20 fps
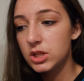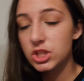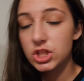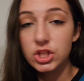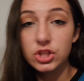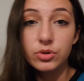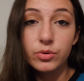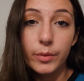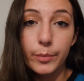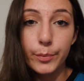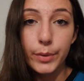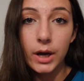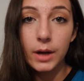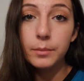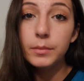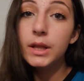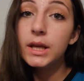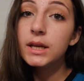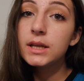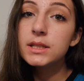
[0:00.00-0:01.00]
to
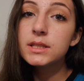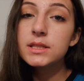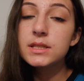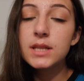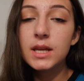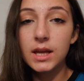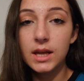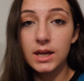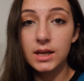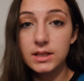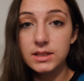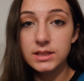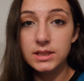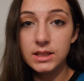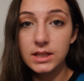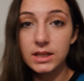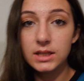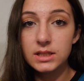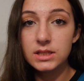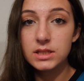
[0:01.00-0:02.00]
Publix and
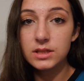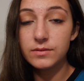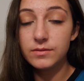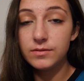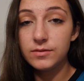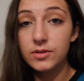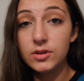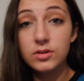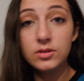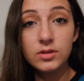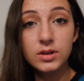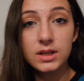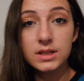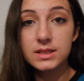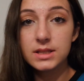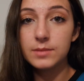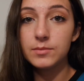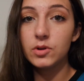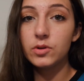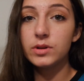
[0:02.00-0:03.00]
get some food
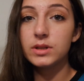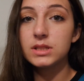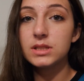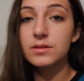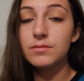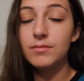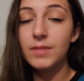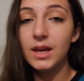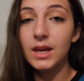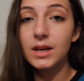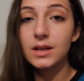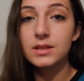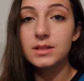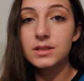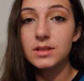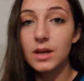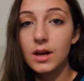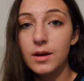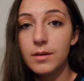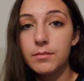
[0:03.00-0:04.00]
because I'm going to make
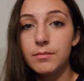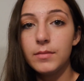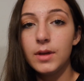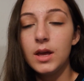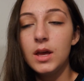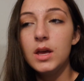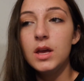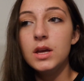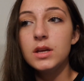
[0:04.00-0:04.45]
some